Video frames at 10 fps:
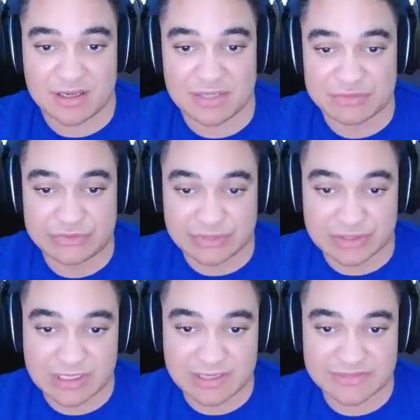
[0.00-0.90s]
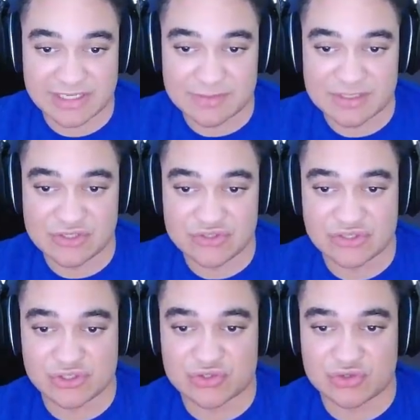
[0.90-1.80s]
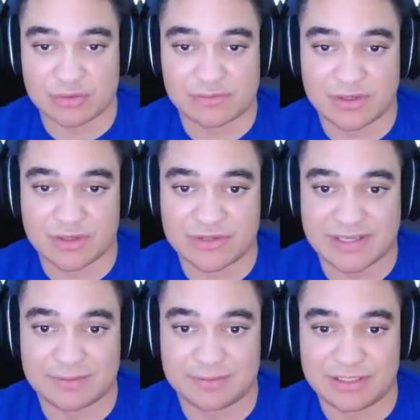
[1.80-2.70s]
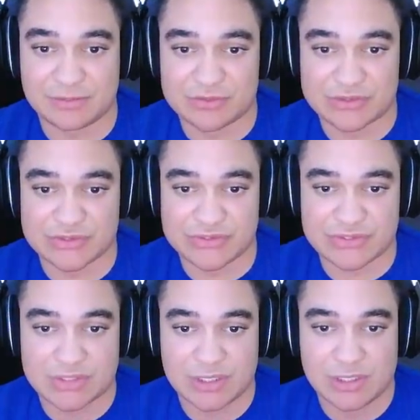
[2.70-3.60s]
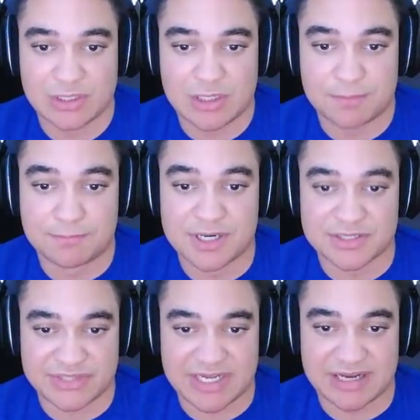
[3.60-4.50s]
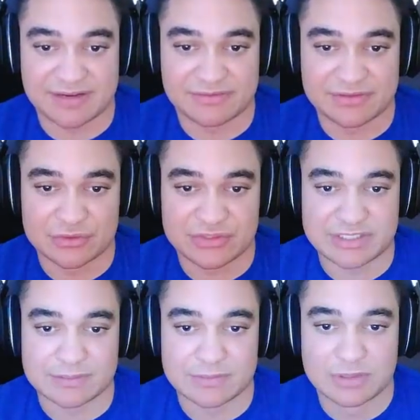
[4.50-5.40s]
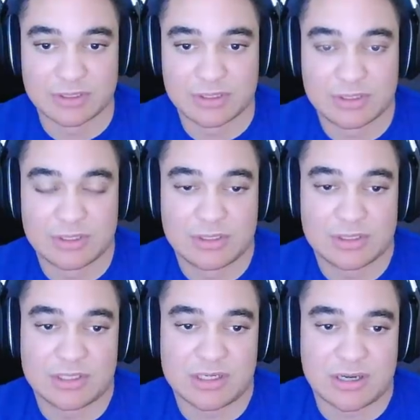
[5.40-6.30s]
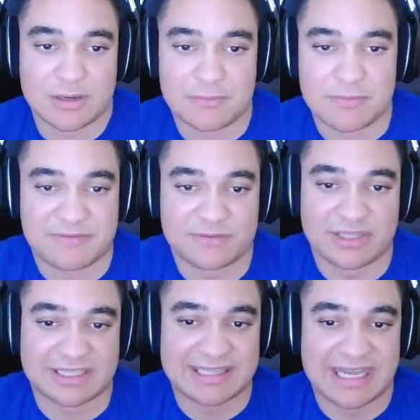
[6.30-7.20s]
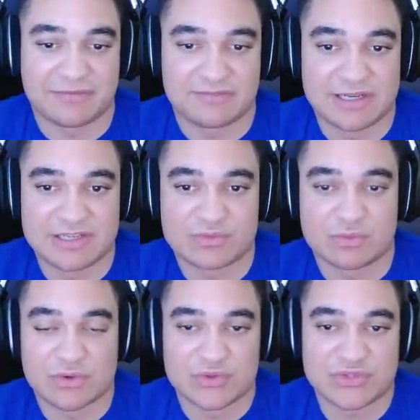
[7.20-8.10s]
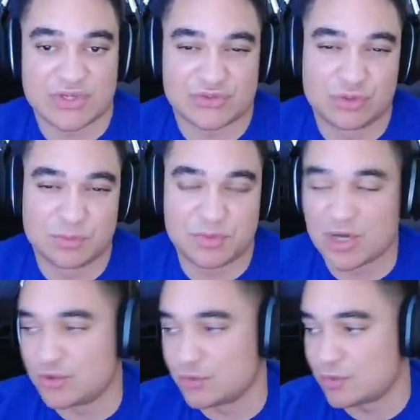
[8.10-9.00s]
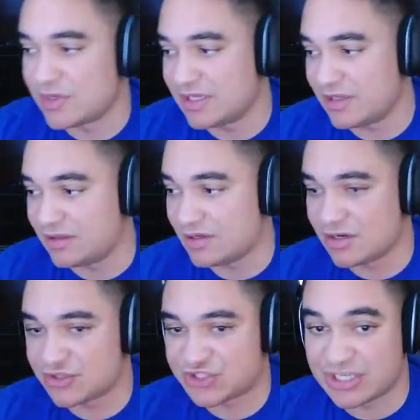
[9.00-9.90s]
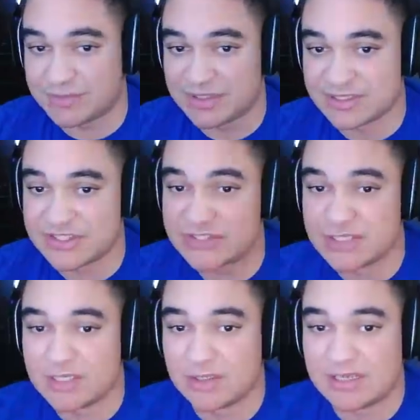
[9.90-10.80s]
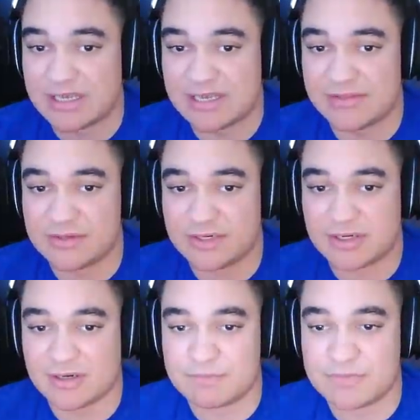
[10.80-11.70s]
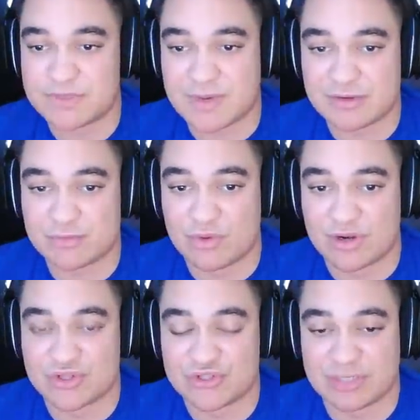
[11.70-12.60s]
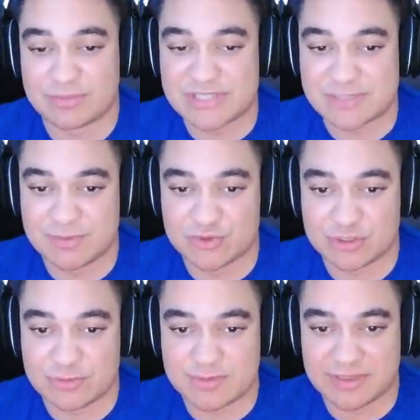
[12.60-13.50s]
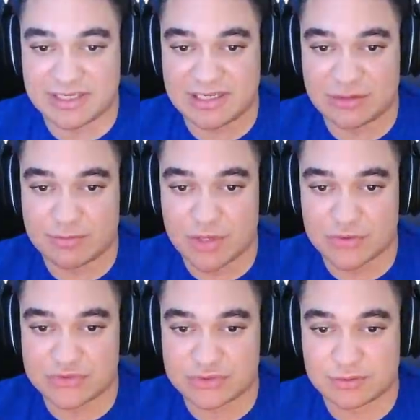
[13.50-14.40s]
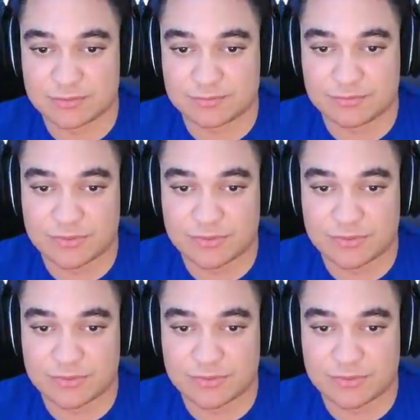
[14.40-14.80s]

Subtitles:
He was doing a lot of damage, and just overall the gameplay was just a must-have in your team. But I feel like Lifeline is one of those super underrated champions, and it's probably one of the champions that people should be playing in the most.